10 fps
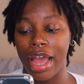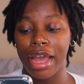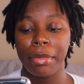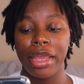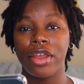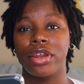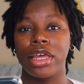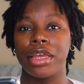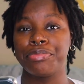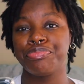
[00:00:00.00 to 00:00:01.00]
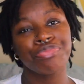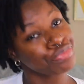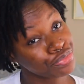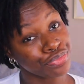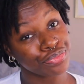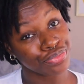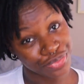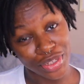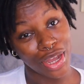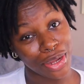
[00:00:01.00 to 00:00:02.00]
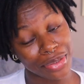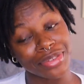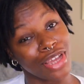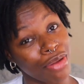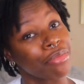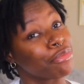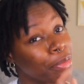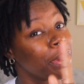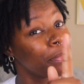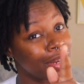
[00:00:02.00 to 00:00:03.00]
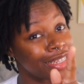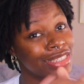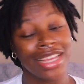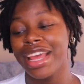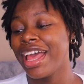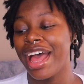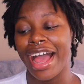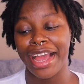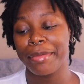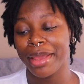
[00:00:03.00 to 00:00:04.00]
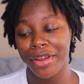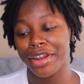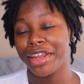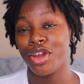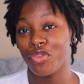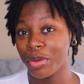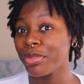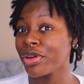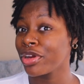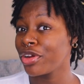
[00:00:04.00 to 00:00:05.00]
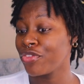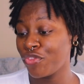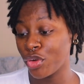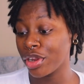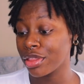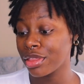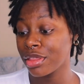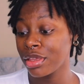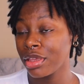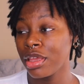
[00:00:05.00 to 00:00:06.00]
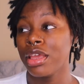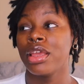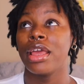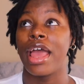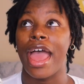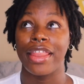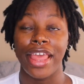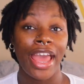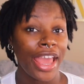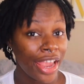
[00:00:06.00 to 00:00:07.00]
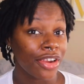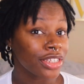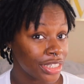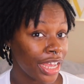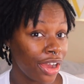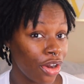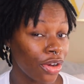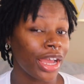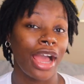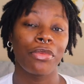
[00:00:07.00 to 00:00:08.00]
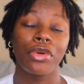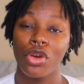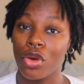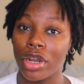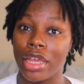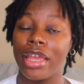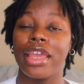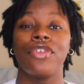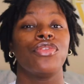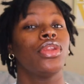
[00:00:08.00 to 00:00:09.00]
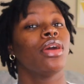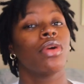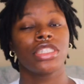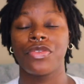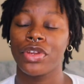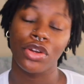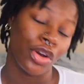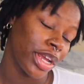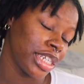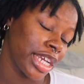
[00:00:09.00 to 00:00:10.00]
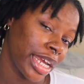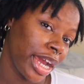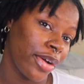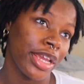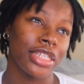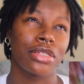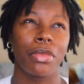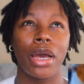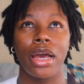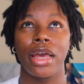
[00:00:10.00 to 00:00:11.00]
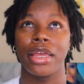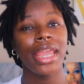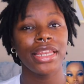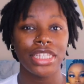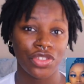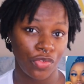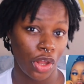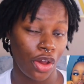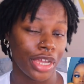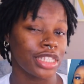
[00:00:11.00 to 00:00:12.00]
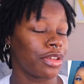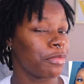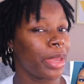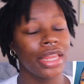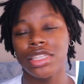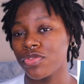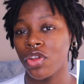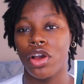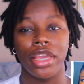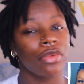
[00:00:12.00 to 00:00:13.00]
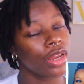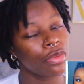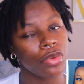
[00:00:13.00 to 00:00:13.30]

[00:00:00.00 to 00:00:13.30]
got my hair done, y'all remember this, I got my hair done November 4th. That hairstyle got recorded. If you didn't watch that video, go ahead and check it out. It's my maintenance vlog. It's a maintenance vlog. Get ready